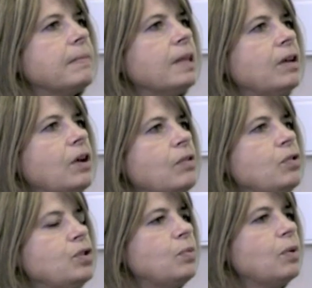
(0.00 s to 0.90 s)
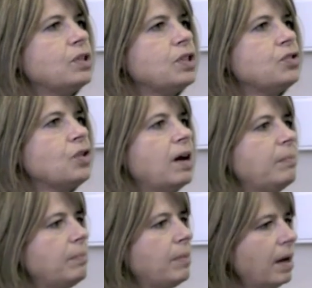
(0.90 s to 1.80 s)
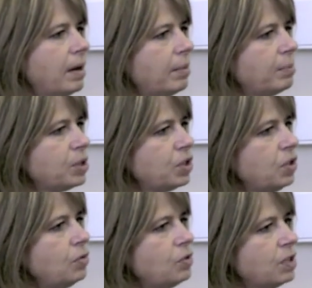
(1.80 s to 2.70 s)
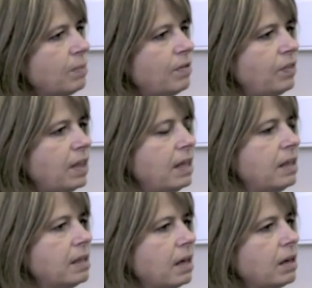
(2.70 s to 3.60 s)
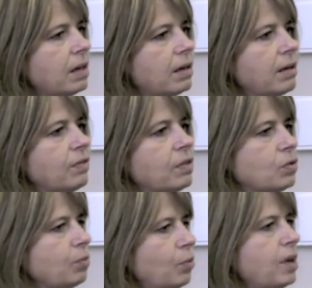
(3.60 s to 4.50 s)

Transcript: you know, you do want to try and pursue some of the sort of more